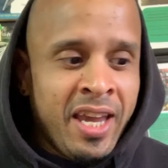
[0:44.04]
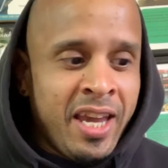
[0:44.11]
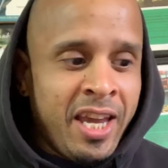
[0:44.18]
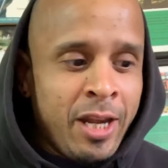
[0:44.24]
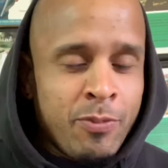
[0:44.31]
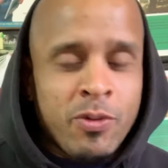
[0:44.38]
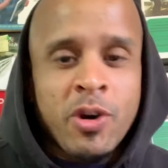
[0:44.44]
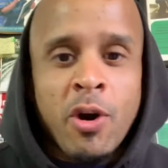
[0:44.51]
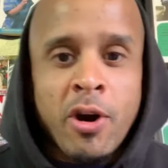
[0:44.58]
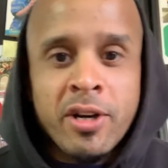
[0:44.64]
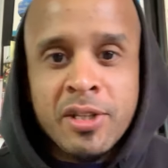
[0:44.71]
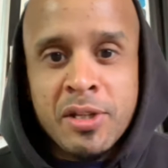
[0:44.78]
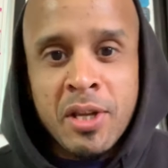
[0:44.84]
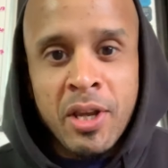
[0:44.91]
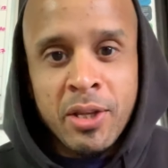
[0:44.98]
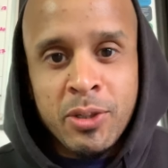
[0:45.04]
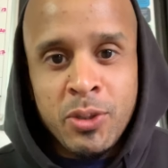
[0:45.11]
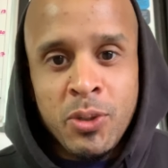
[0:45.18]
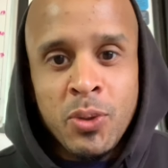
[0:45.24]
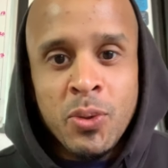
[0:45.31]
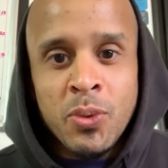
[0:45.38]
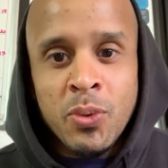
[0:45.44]
in regards
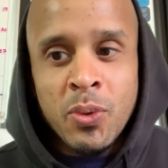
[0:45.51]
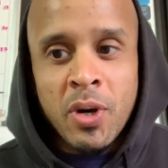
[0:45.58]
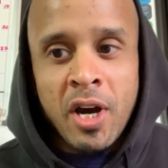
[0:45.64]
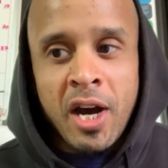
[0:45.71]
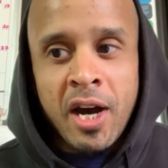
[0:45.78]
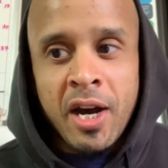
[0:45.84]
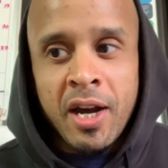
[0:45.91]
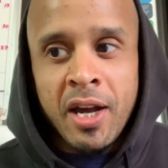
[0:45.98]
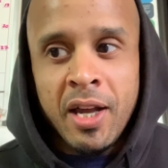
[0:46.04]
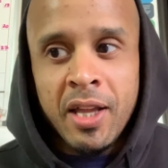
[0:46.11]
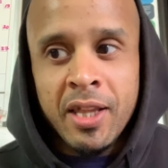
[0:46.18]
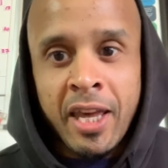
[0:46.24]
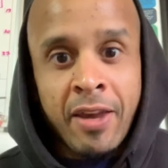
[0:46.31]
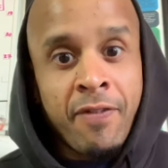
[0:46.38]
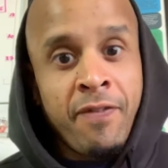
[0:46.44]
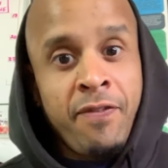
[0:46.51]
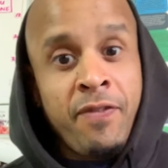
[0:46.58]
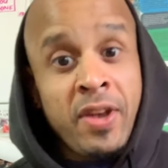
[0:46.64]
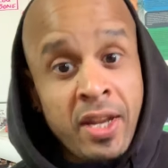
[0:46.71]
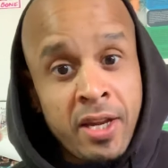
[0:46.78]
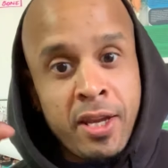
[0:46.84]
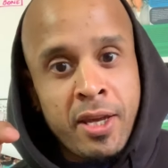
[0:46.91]
to like
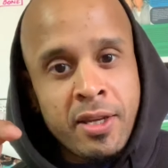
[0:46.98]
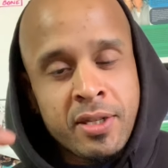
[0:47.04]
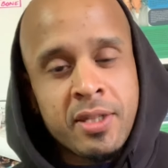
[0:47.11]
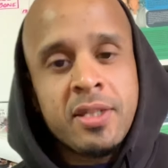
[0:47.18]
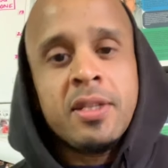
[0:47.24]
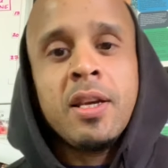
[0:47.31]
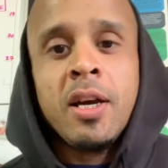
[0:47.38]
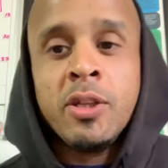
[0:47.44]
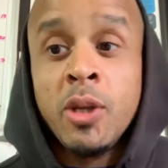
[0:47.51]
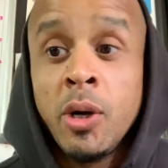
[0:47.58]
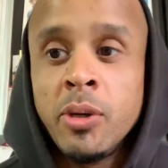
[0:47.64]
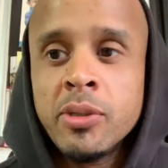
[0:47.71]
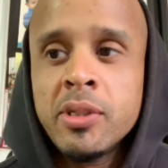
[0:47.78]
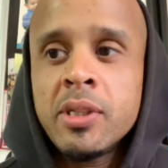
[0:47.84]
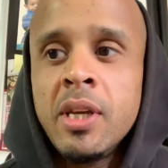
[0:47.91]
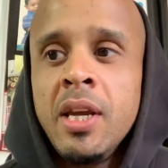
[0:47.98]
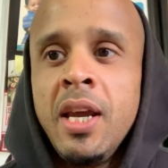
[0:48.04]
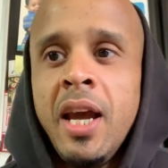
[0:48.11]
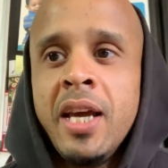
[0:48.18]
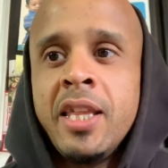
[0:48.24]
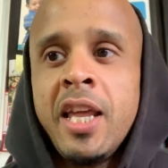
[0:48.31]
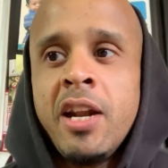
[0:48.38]
fitness, adults,
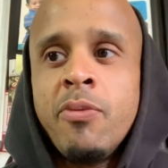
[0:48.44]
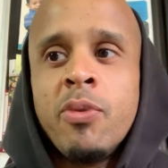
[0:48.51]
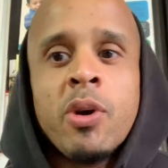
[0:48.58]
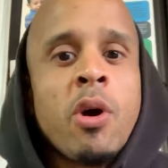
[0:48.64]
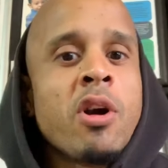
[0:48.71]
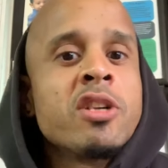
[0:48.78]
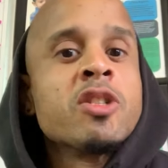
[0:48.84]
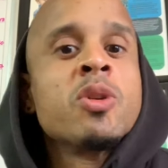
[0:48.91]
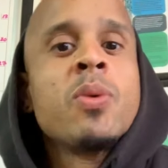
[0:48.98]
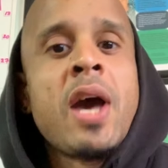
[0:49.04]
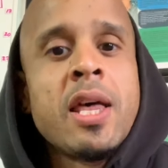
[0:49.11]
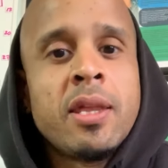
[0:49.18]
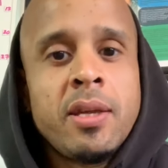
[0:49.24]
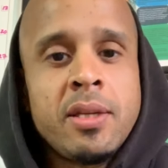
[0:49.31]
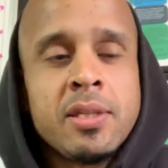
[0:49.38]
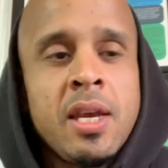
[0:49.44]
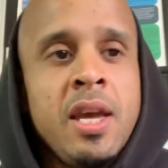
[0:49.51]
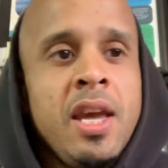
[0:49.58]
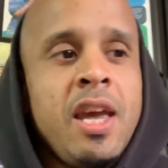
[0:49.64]
and then in regards to athletes.